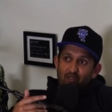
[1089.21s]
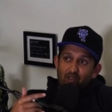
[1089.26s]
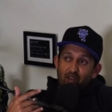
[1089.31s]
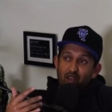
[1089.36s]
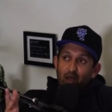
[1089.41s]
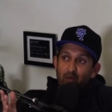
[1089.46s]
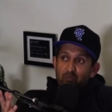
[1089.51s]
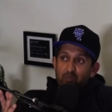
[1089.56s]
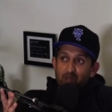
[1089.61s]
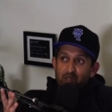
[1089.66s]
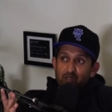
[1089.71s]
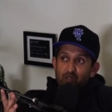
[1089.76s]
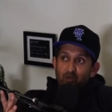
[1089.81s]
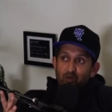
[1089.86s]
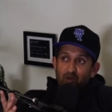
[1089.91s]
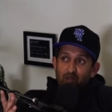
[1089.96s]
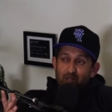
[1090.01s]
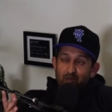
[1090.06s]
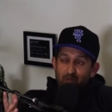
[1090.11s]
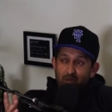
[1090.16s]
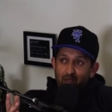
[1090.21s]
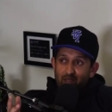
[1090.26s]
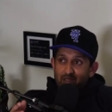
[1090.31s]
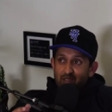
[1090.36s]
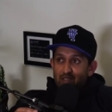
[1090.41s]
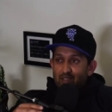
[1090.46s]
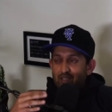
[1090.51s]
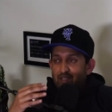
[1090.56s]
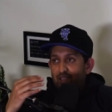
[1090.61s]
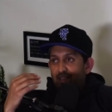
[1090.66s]
The company story is
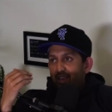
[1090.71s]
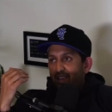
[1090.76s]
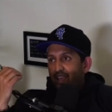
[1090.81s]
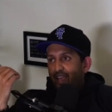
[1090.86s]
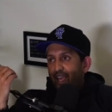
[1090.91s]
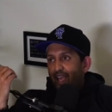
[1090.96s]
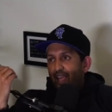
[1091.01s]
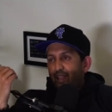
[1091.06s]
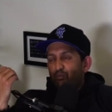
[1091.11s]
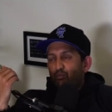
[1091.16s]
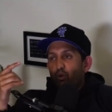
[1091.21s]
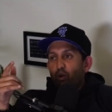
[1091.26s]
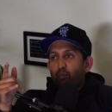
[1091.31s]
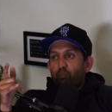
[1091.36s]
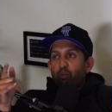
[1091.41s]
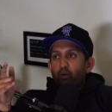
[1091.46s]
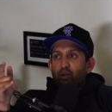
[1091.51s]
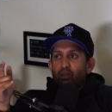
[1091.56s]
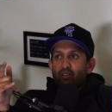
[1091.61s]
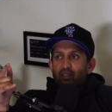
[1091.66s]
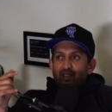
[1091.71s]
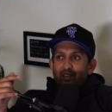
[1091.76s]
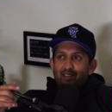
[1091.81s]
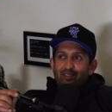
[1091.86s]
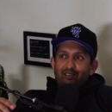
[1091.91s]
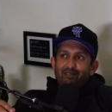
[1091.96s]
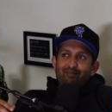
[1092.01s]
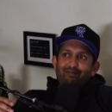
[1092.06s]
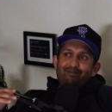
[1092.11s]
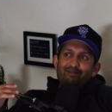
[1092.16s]
amazing and more
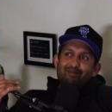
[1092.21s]
importantly,